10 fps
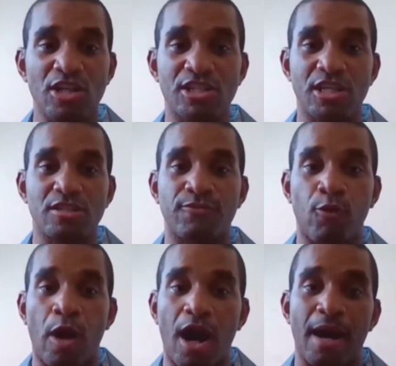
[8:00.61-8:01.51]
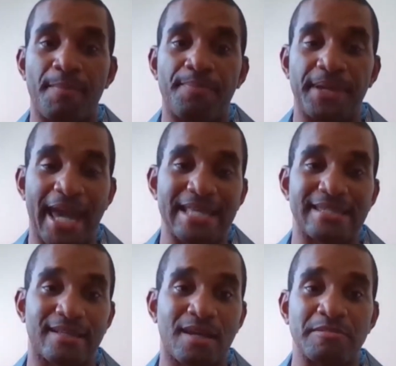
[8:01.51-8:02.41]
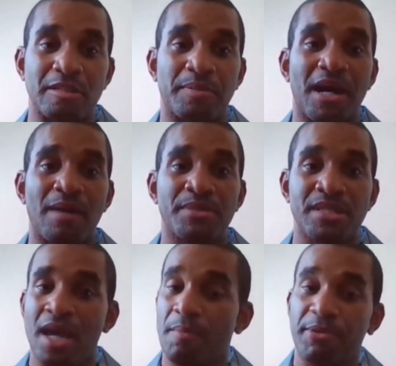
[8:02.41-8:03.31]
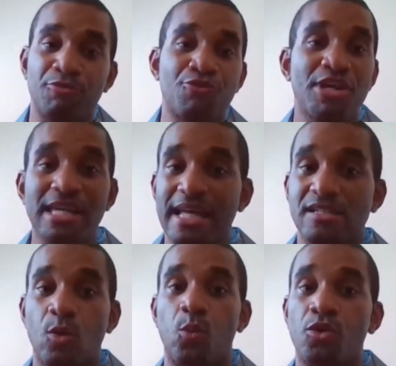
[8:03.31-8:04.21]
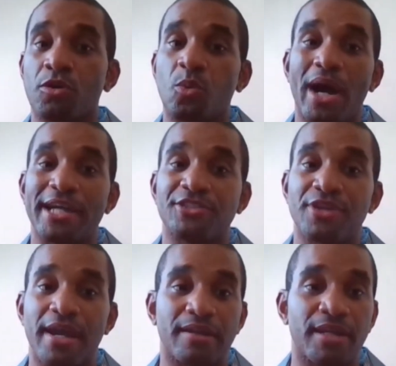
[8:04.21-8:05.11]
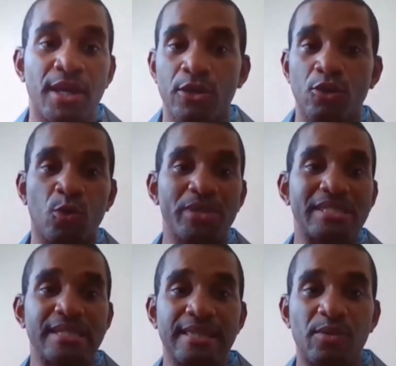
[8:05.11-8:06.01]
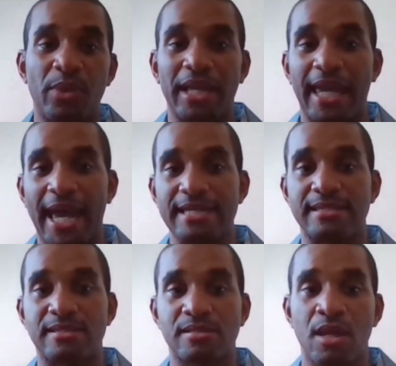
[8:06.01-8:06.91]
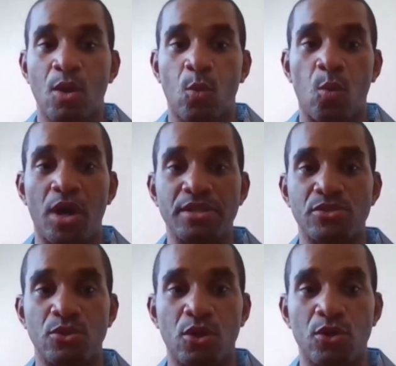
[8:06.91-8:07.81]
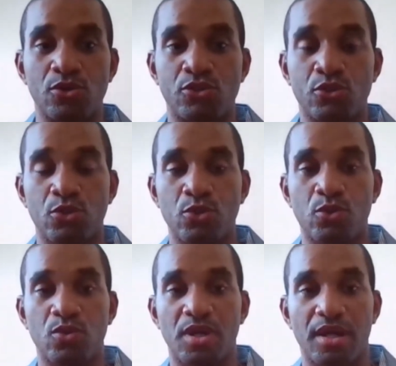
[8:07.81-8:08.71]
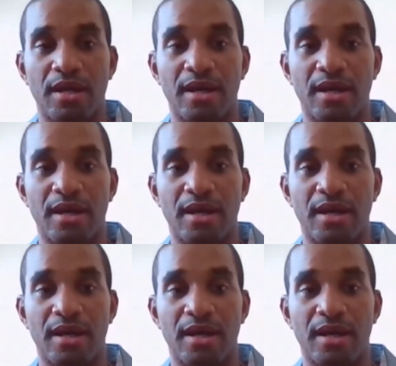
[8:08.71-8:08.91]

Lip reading: not just for our guests that come to the Bahamas, but really that's a worldwide trend. We see that when guests want to go to